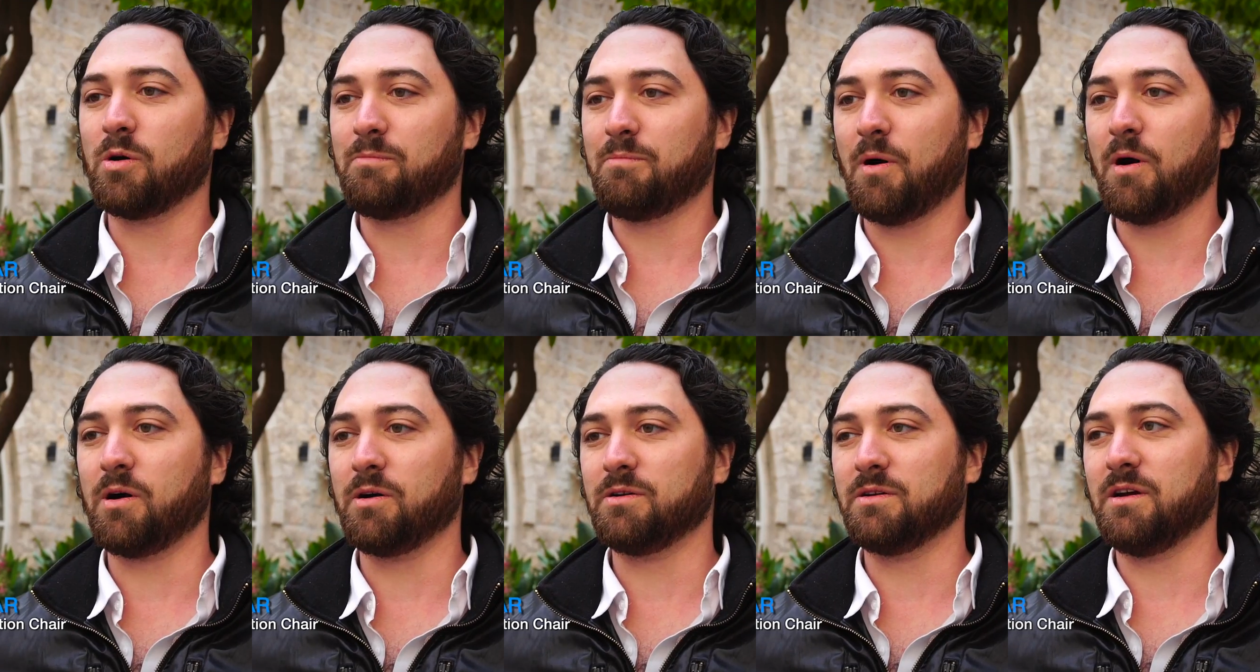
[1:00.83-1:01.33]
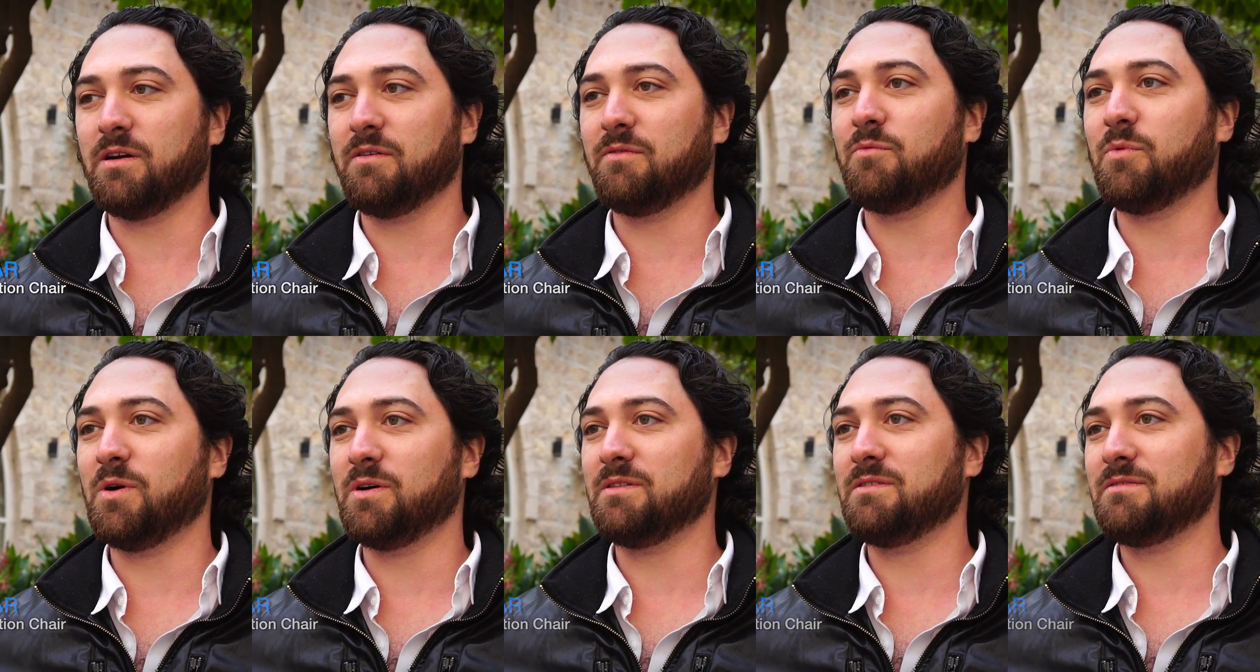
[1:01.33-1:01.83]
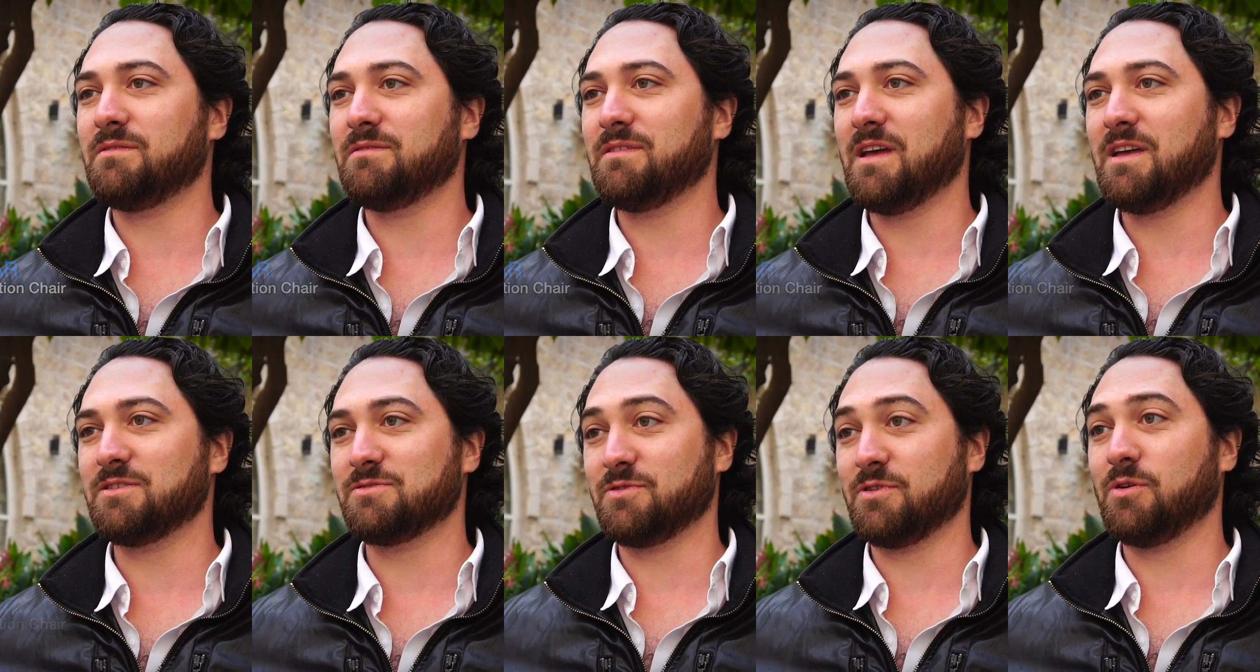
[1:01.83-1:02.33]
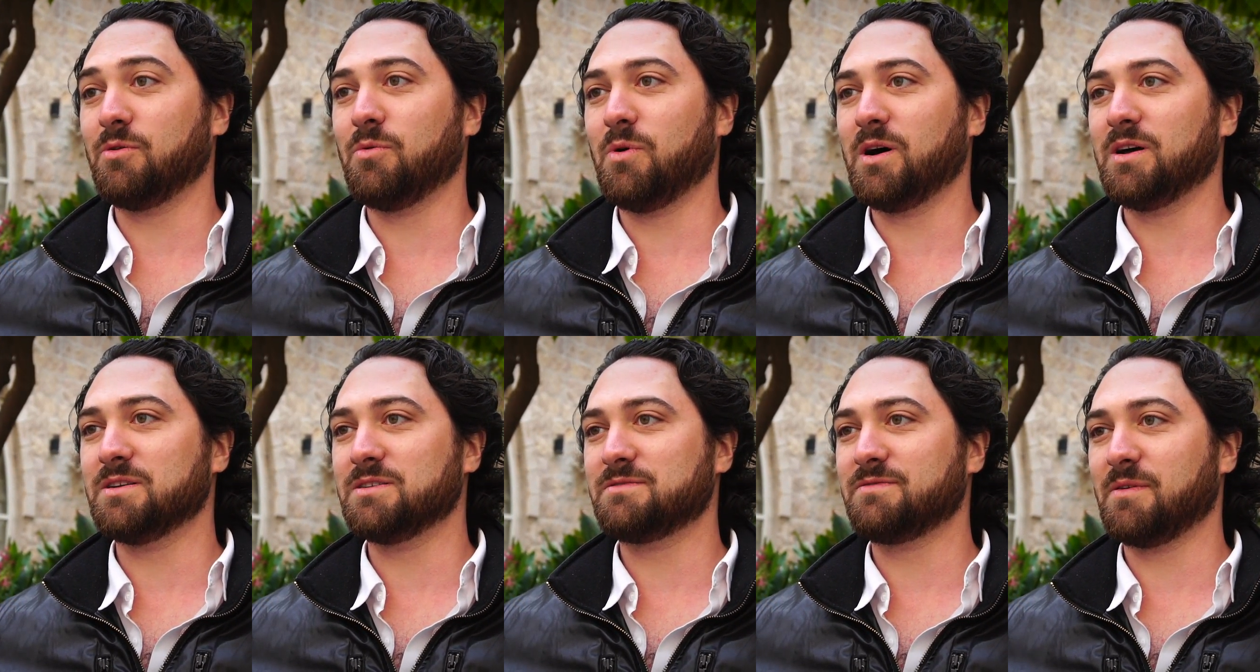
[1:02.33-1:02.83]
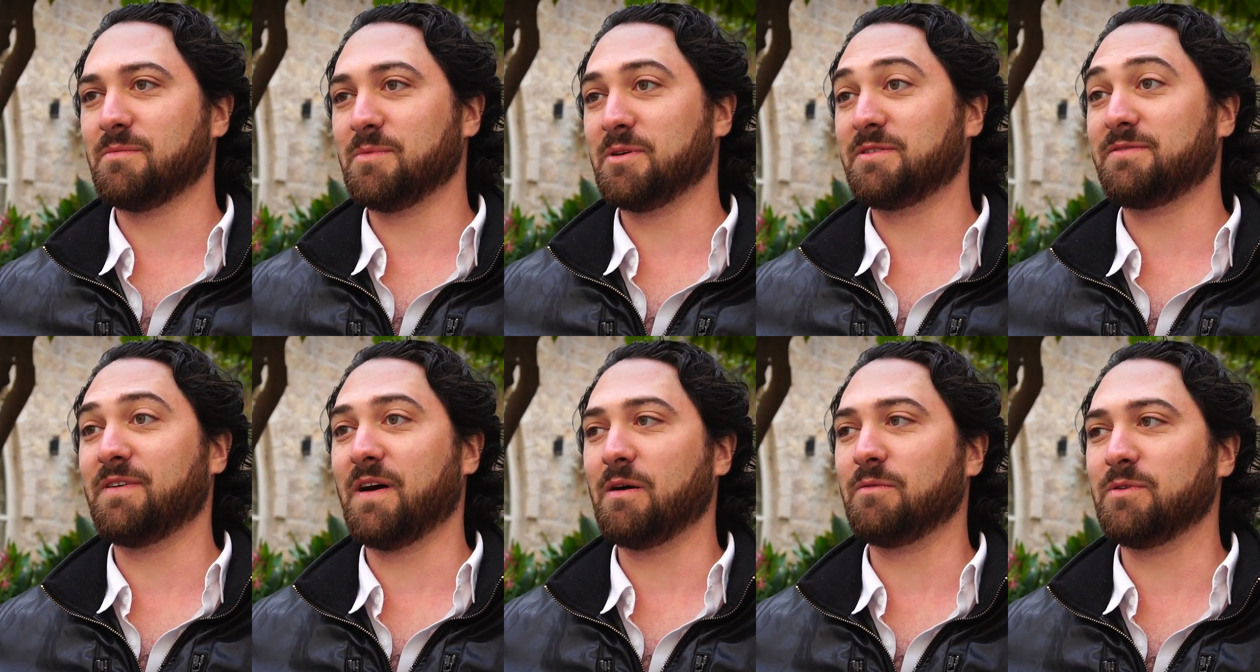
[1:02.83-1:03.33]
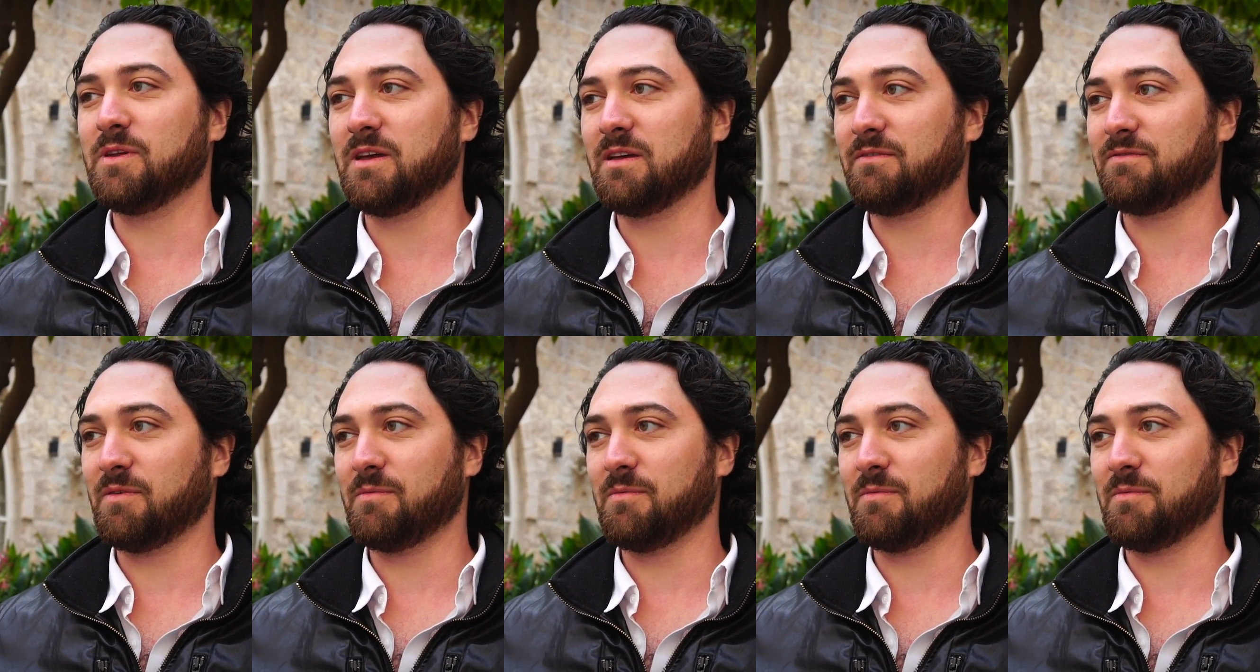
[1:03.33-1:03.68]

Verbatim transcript: part of what Israel was from its founding,